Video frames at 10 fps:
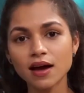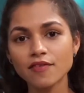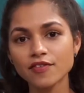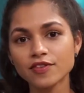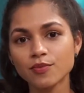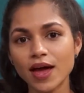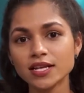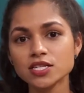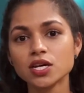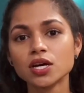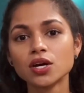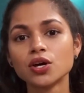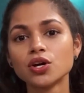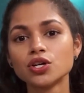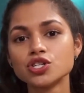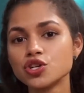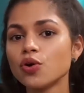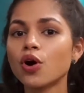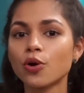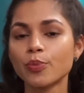half of the rent to
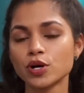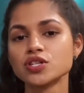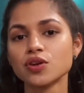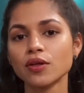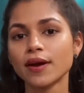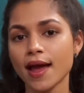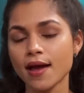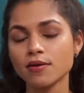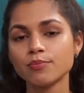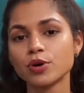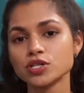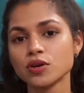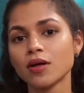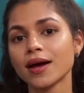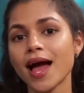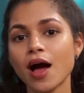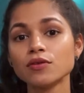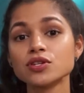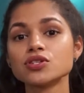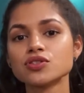her personal
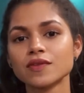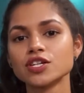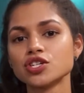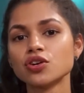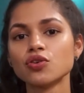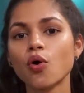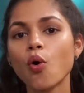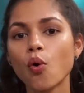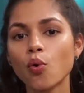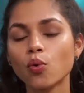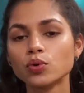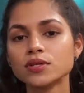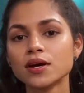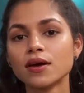account so that she could hold